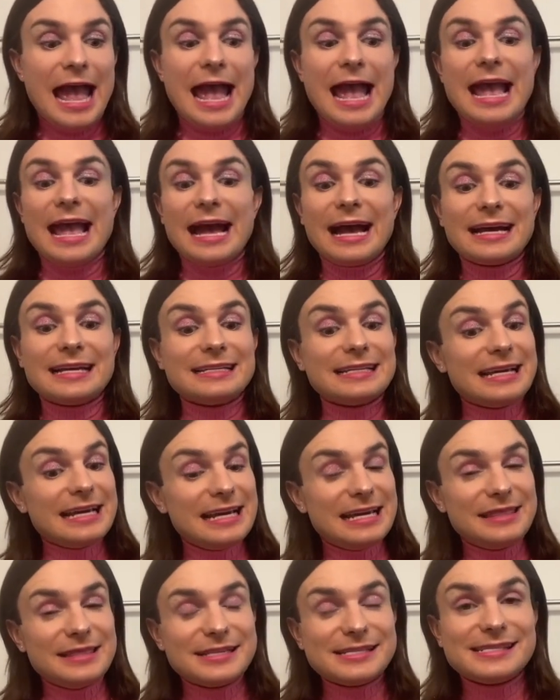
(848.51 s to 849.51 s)
And
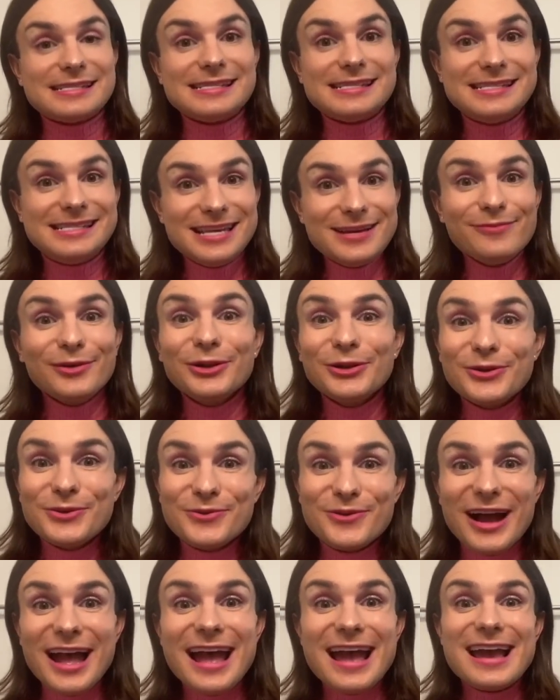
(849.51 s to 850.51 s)
in the similar
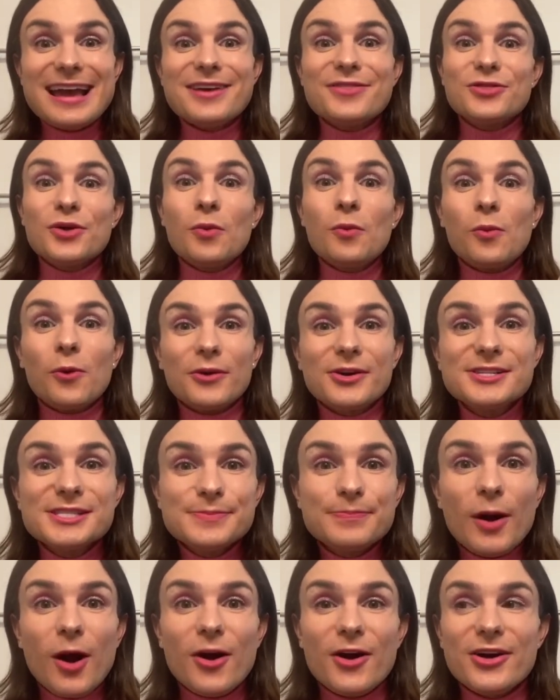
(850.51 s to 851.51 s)
way, the
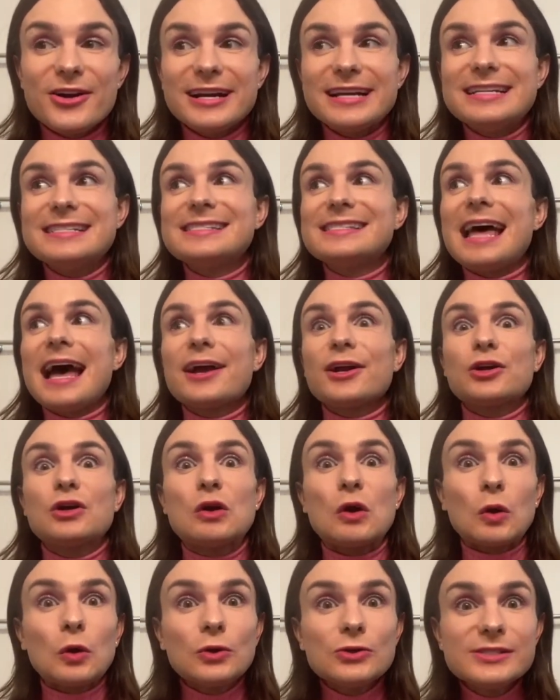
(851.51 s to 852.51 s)
worst part is that
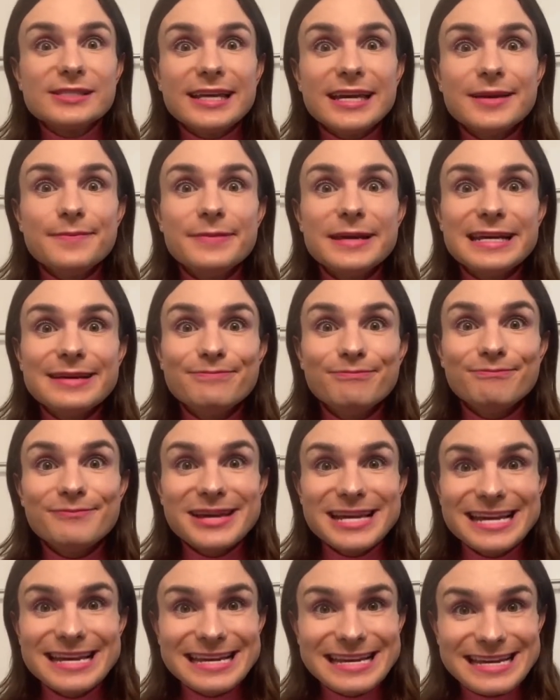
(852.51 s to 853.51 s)
girls can be
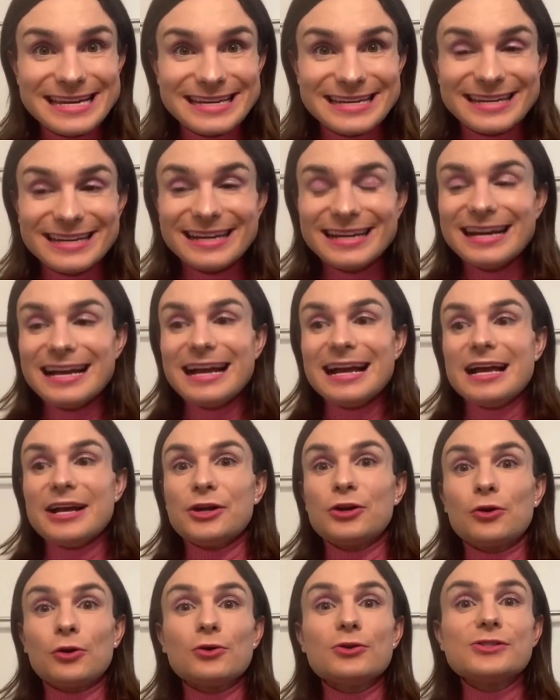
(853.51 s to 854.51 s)
mean
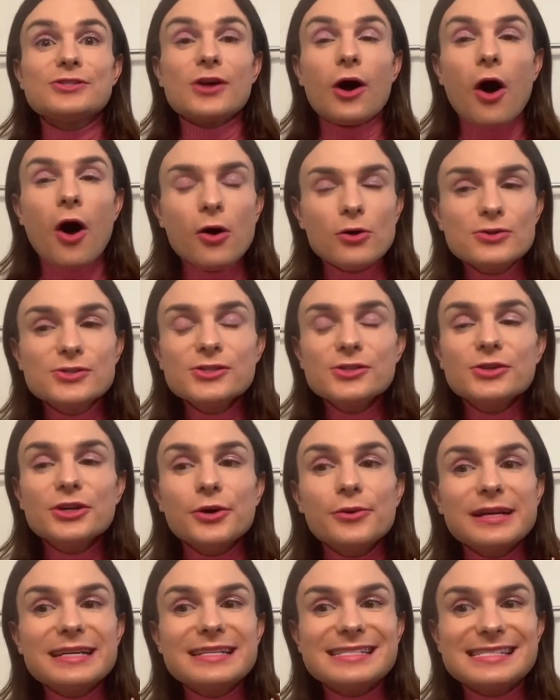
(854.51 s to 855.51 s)
girls also
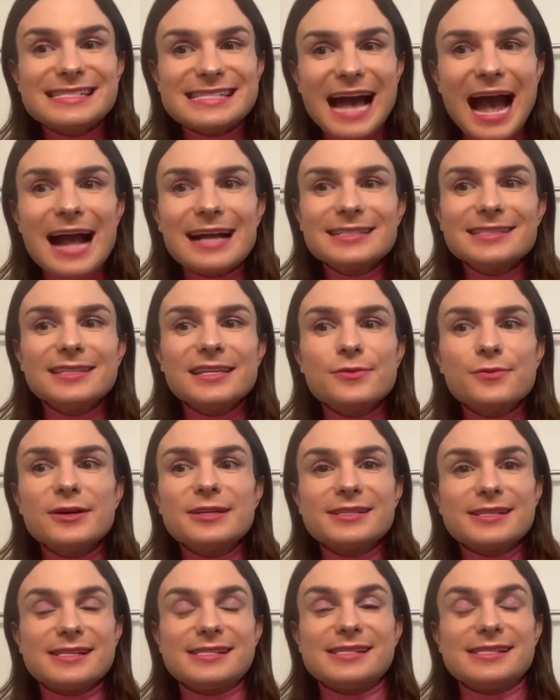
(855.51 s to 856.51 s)
know exactly
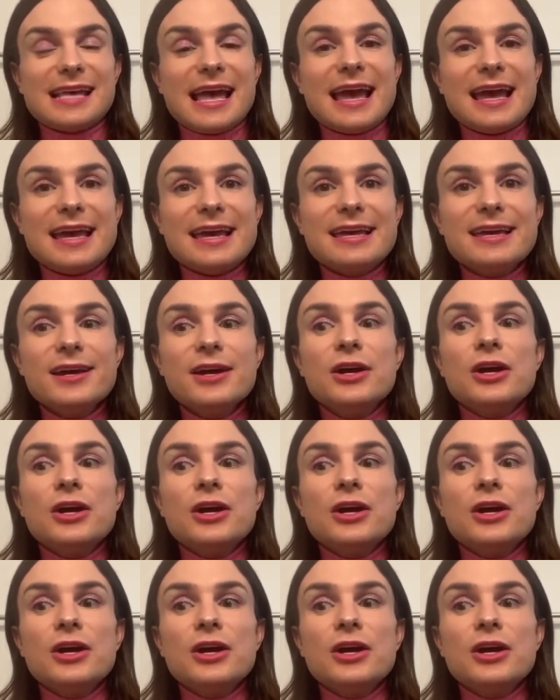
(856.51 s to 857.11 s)
what to say